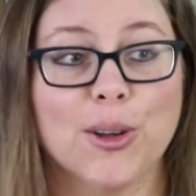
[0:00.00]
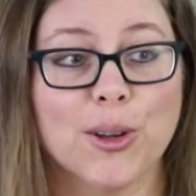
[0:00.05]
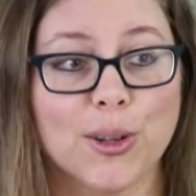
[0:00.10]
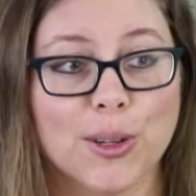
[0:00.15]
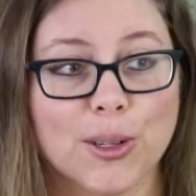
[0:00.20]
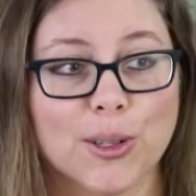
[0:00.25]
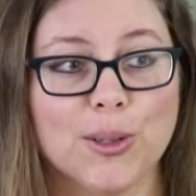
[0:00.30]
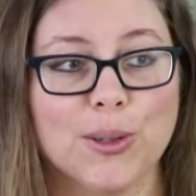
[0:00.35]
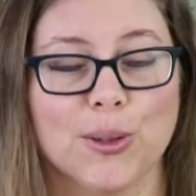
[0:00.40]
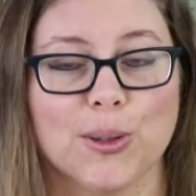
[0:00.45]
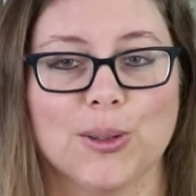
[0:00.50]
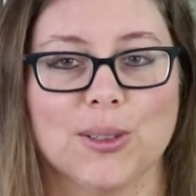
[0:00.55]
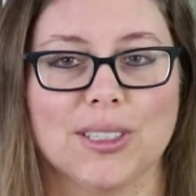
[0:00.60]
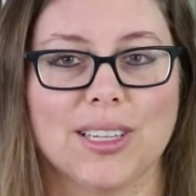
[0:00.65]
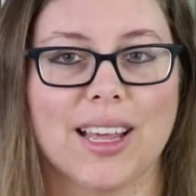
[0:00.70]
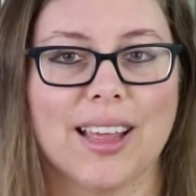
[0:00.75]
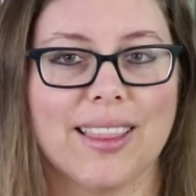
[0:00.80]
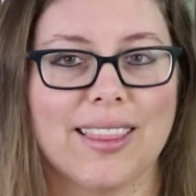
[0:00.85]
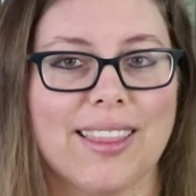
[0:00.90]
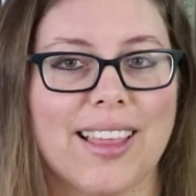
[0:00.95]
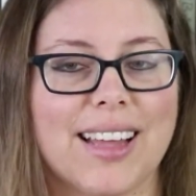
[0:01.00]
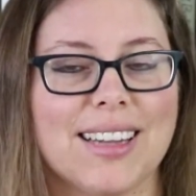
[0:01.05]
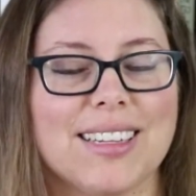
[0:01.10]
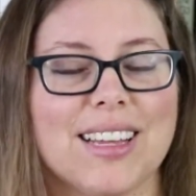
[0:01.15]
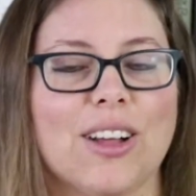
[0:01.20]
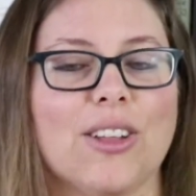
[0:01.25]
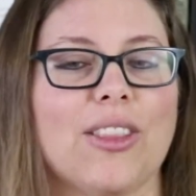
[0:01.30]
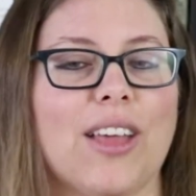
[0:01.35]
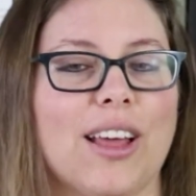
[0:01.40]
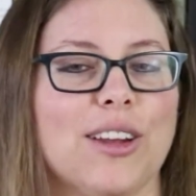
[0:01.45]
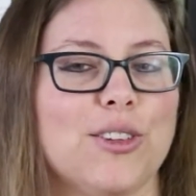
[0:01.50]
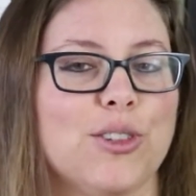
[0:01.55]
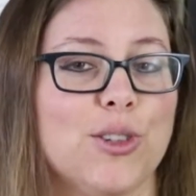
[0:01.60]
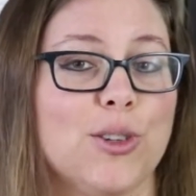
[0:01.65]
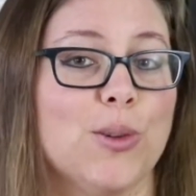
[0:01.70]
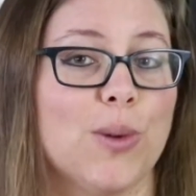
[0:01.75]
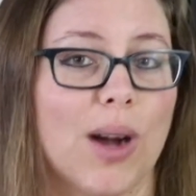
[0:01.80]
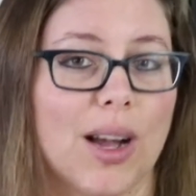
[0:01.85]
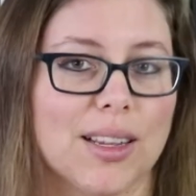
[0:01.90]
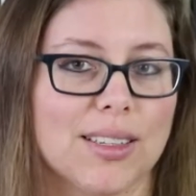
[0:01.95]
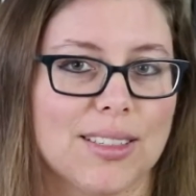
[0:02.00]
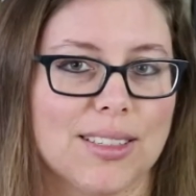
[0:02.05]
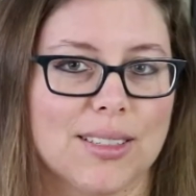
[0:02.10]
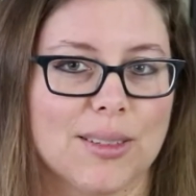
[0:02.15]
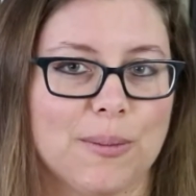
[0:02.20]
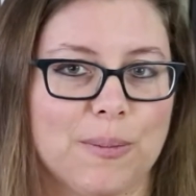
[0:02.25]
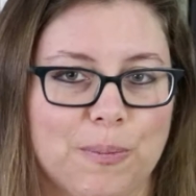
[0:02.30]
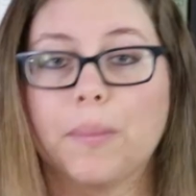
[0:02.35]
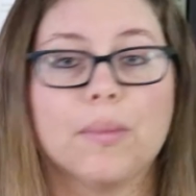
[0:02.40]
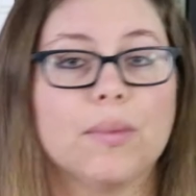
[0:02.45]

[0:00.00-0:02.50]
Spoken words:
clues that tell that to us.